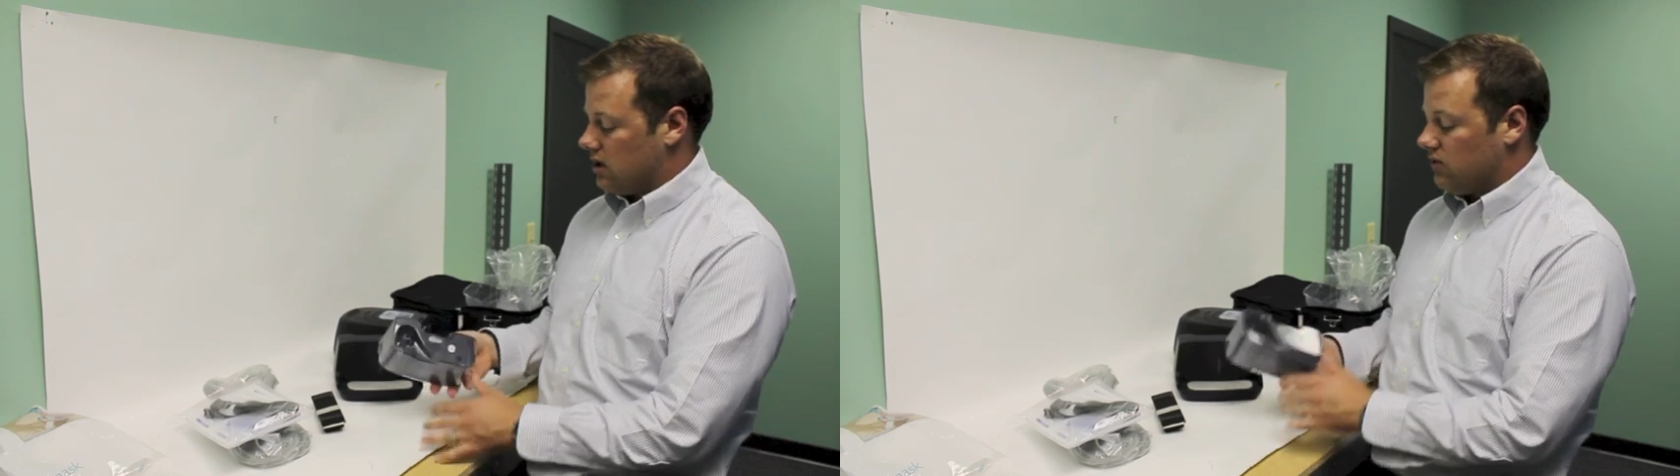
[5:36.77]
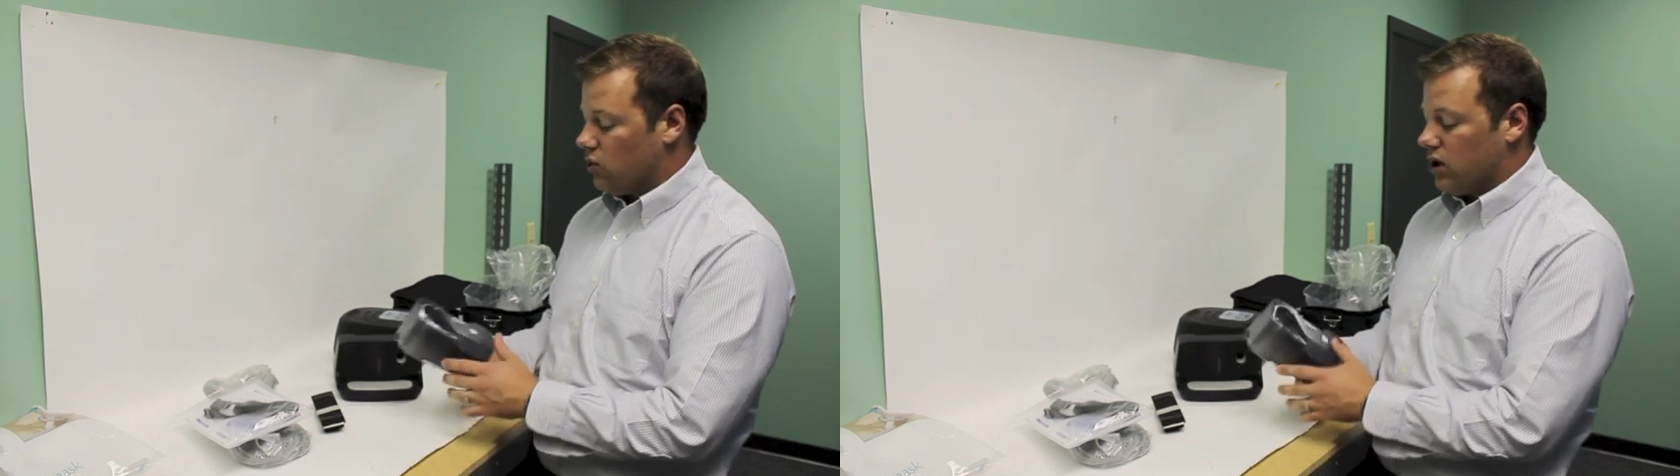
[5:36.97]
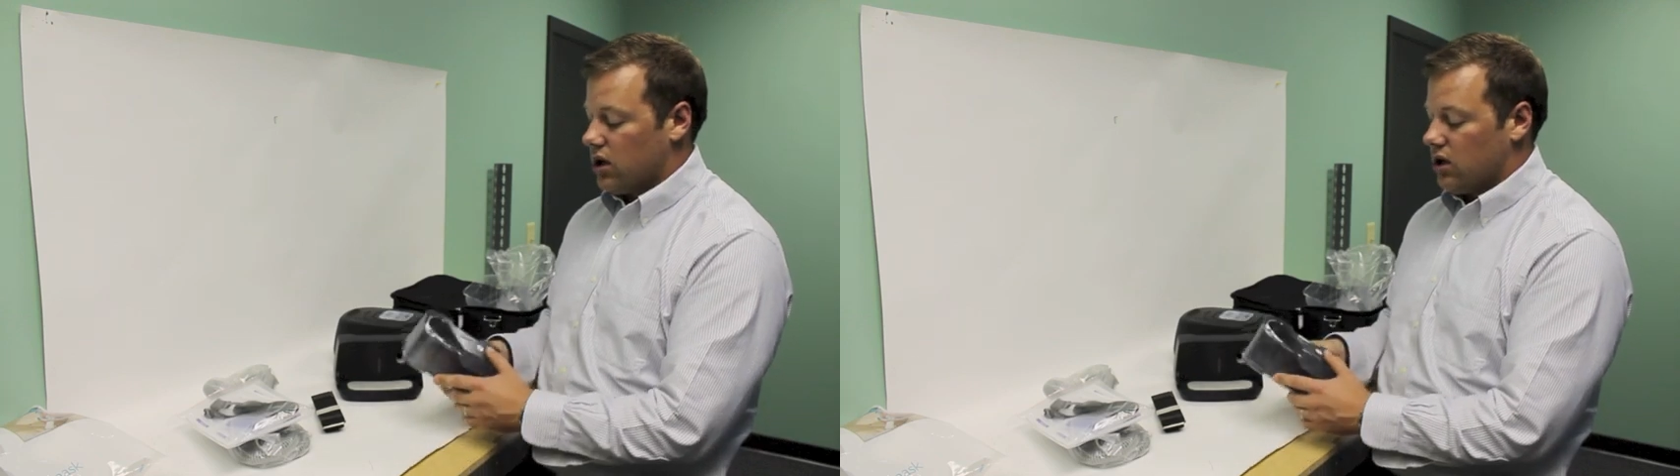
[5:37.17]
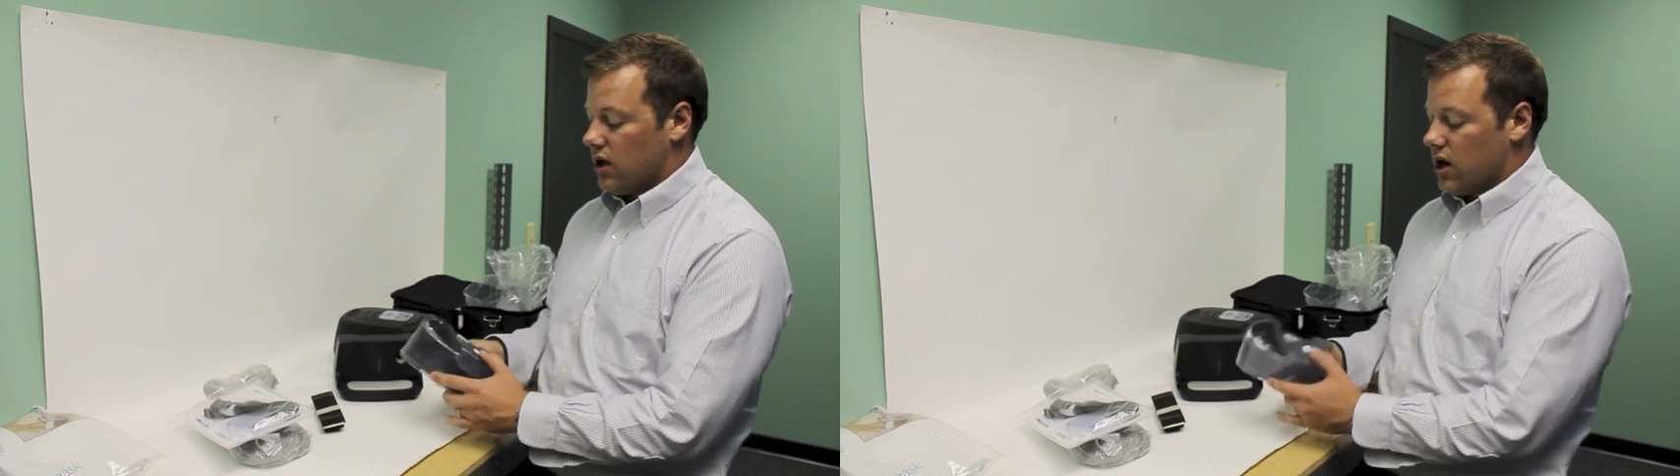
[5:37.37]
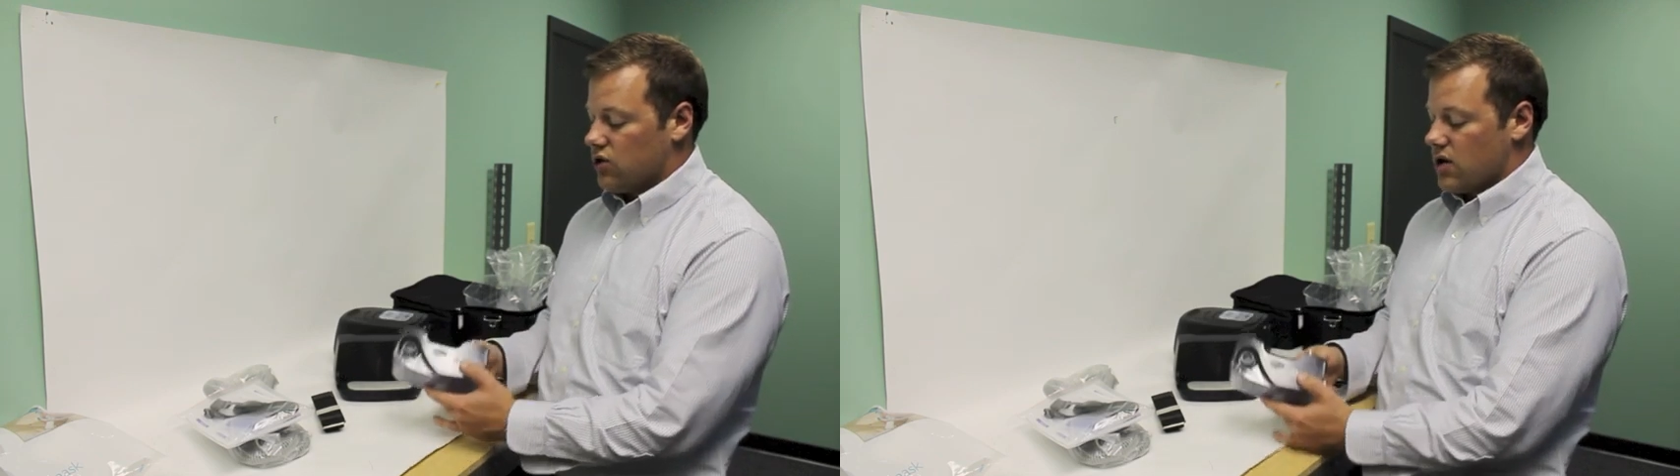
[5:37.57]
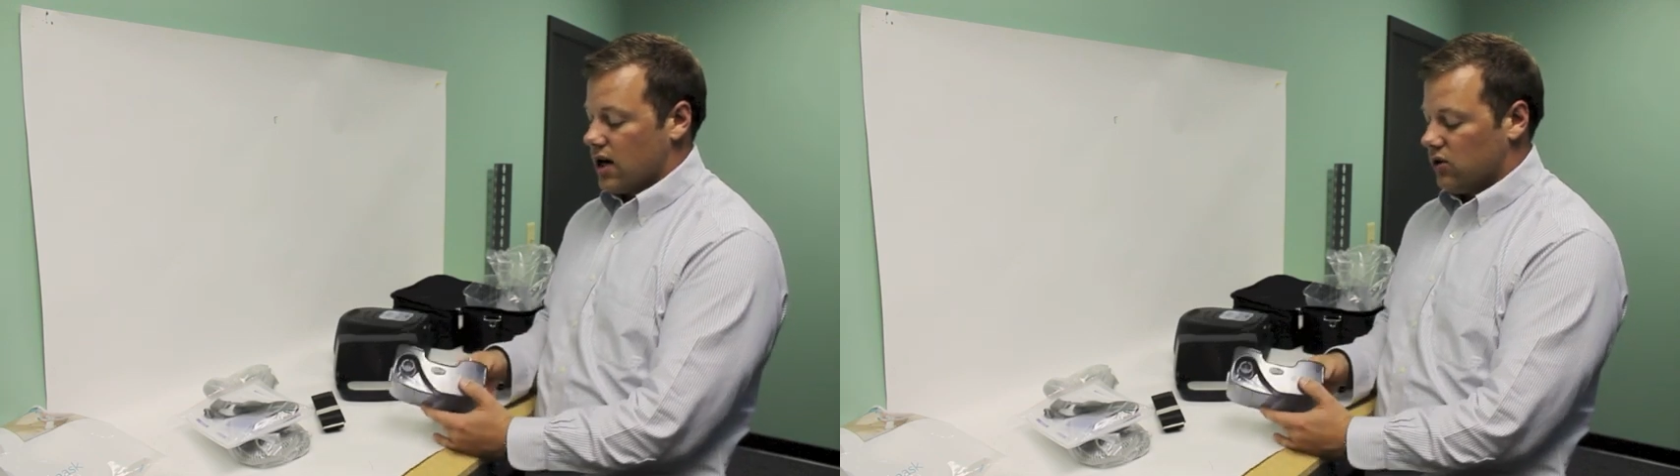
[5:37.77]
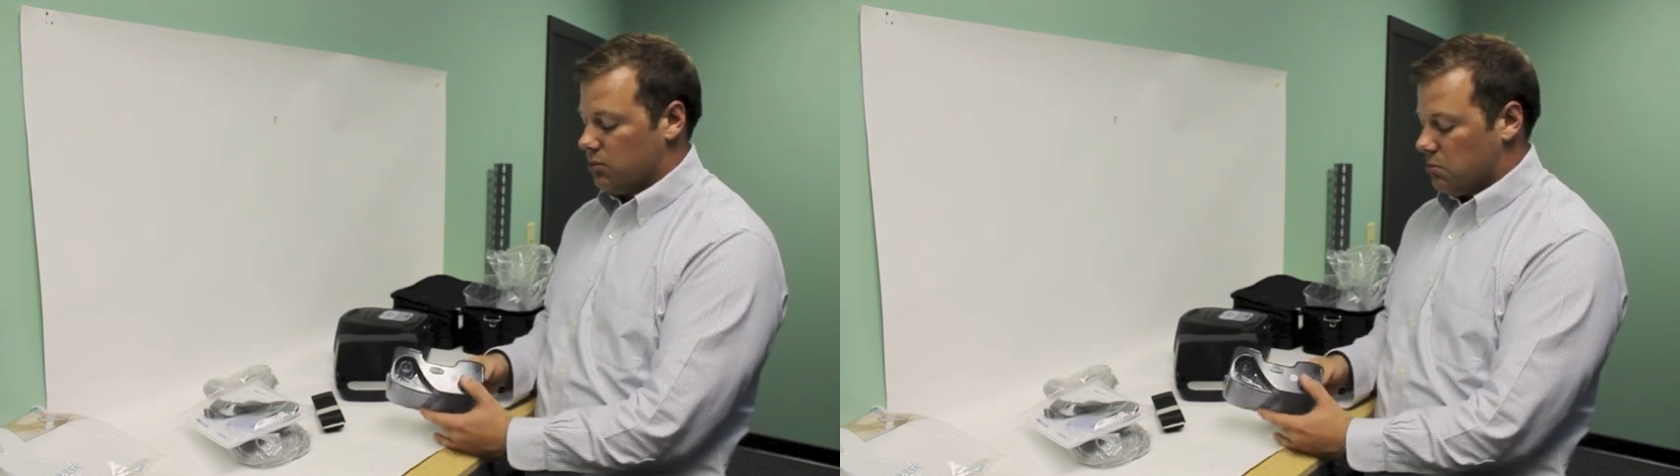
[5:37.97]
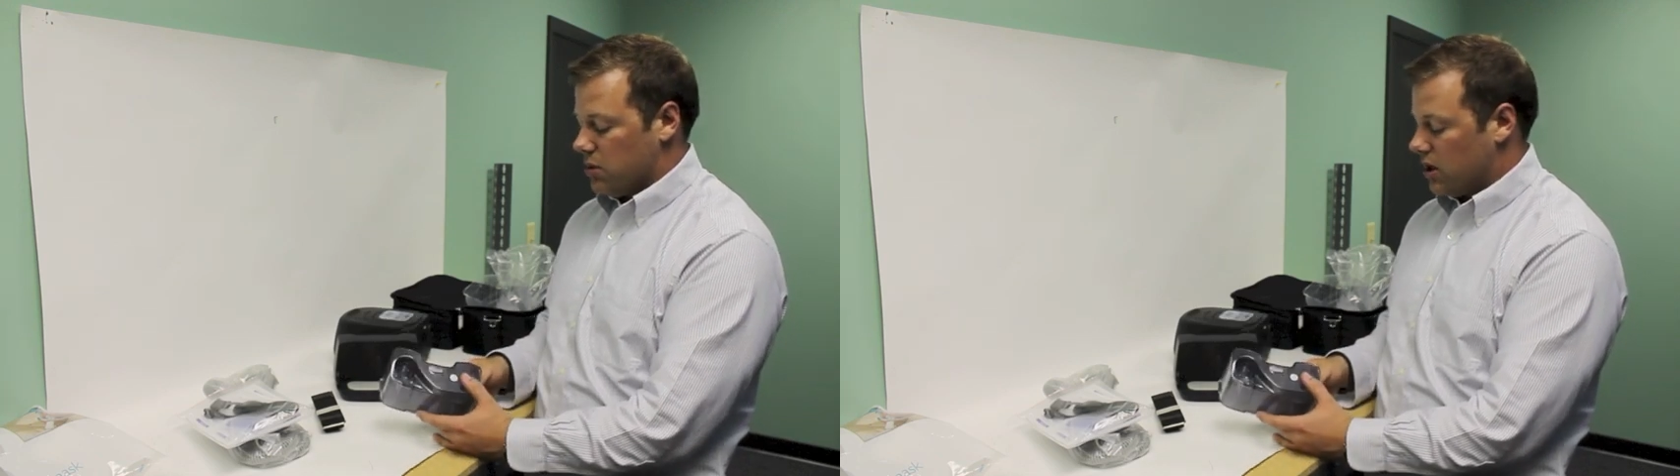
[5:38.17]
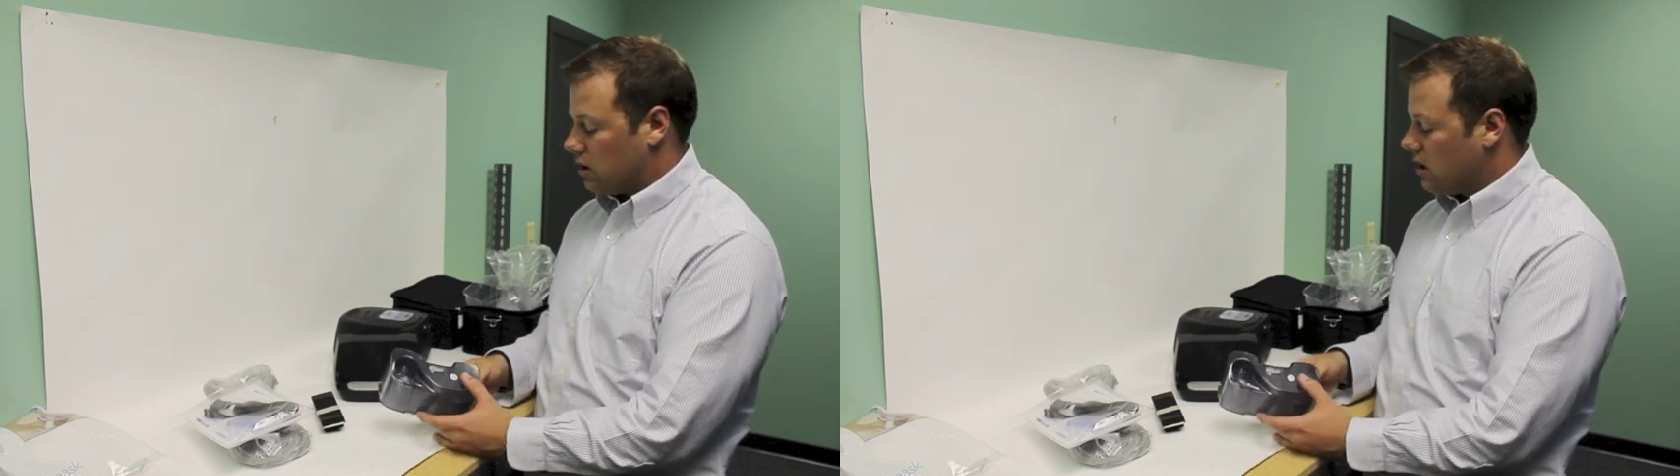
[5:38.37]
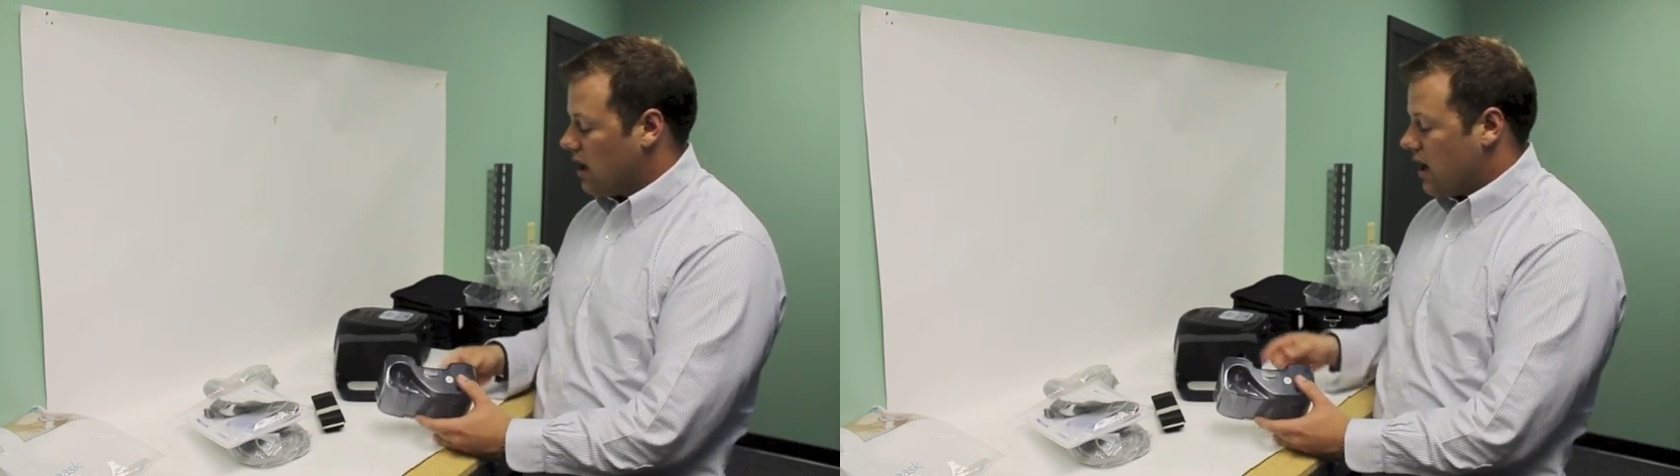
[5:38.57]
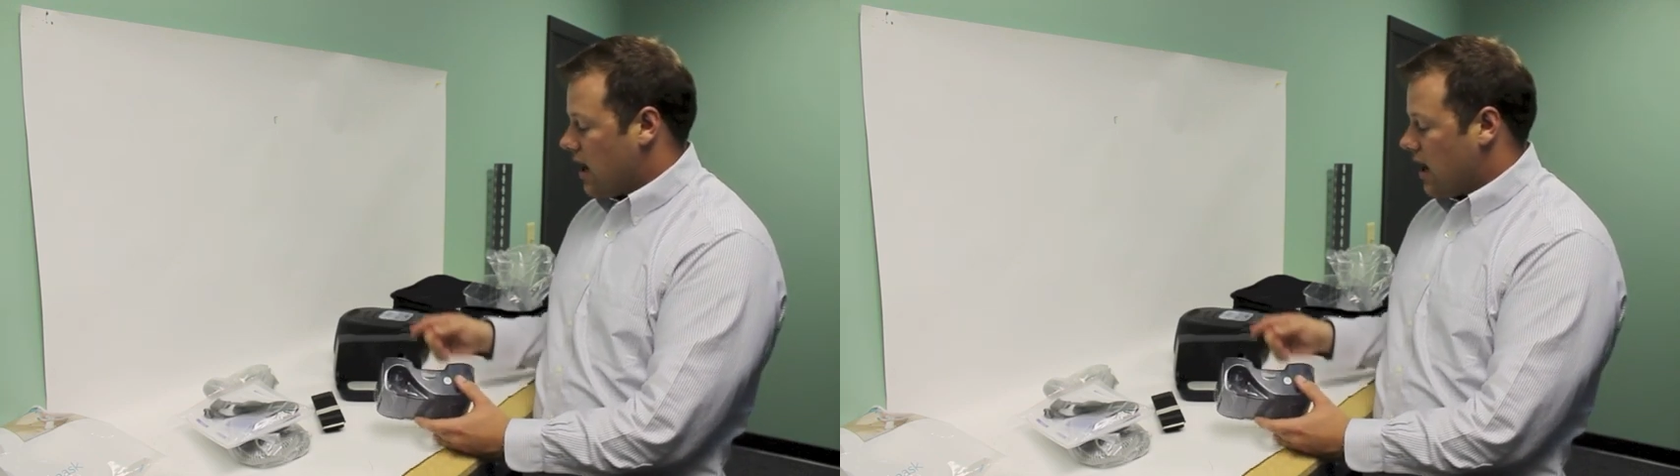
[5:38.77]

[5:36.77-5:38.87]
If you want to air dry it a little bit better,